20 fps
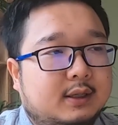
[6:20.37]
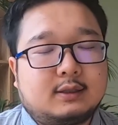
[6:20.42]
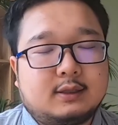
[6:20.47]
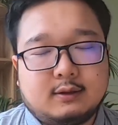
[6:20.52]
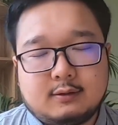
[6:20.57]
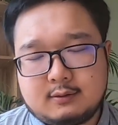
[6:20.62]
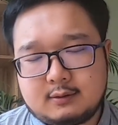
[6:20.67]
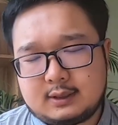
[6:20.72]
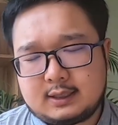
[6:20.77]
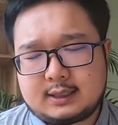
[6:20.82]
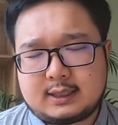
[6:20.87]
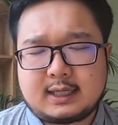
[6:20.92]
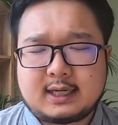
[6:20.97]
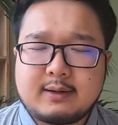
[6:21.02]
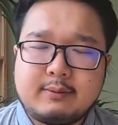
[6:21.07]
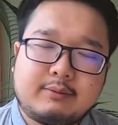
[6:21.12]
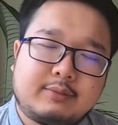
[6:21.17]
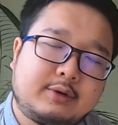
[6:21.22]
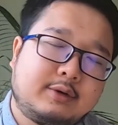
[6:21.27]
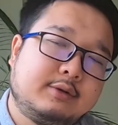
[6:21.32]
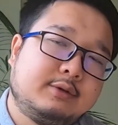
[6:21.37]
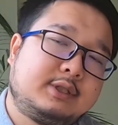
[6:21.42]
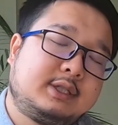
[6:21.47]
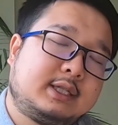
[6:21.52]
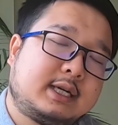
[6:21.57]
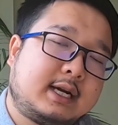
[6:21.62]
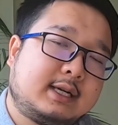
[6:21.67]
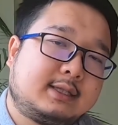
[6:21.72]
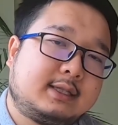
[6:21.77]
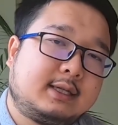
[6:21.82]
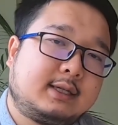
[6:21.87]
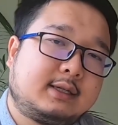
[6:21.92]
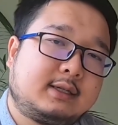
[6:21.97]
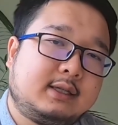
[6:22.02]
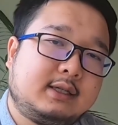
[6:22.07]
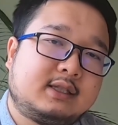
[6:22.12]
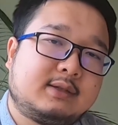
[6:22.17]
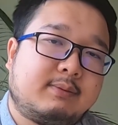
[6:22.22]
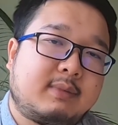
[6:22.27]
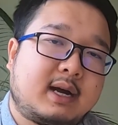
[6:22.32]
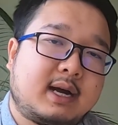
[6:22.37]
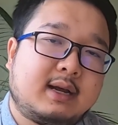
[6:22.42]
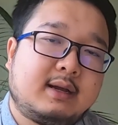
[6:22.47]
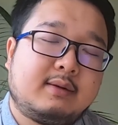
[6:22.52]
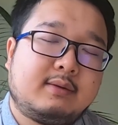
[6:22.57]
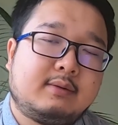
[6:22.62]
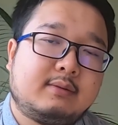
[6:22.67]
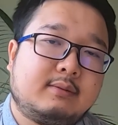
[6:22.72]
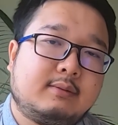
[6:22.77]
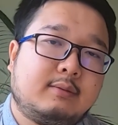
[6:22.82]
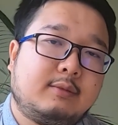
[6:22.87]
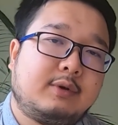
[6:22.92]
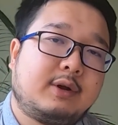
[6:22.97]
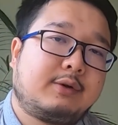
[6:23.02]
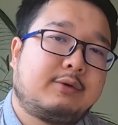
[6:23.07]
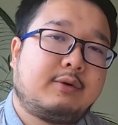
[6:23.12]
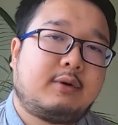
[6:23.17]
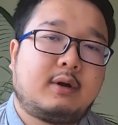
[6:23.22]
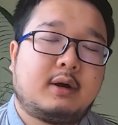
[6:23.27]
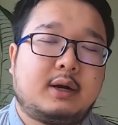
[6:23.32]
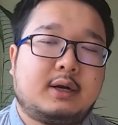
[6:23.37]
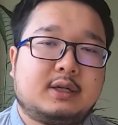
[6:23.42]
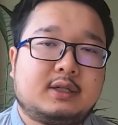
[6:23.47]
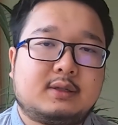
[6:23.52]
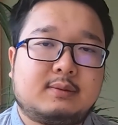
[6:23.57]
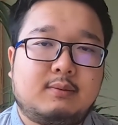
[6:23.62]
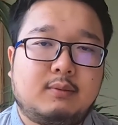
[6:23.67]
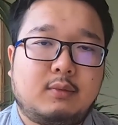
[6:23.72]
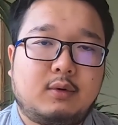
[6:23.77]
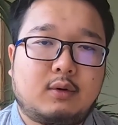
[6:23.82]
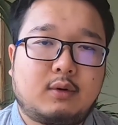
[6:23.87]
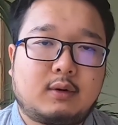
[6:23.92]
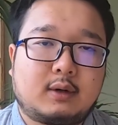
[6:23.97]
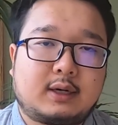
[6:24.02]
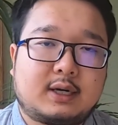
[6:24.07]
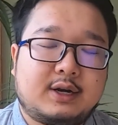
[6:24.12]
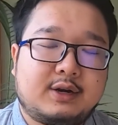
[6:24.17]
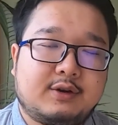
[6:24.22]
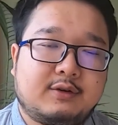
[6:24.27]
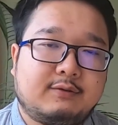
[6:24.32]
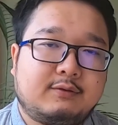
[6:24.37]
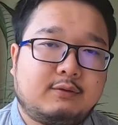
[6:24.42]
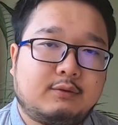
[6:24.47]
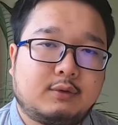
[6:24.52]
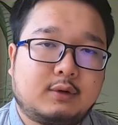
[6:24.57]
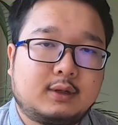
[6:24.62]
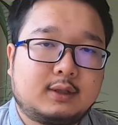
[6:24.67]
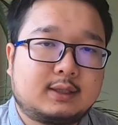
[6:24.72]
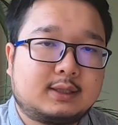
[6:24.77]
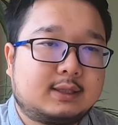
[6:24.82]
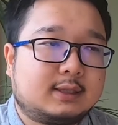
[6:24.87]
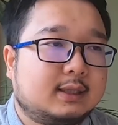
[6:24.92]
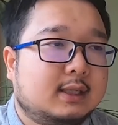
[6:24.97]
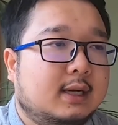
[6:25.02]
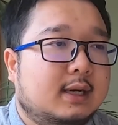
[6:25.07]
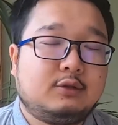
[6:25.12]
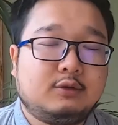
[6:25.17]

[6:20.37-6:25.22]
So the second approach, I think it might requires more kind of works.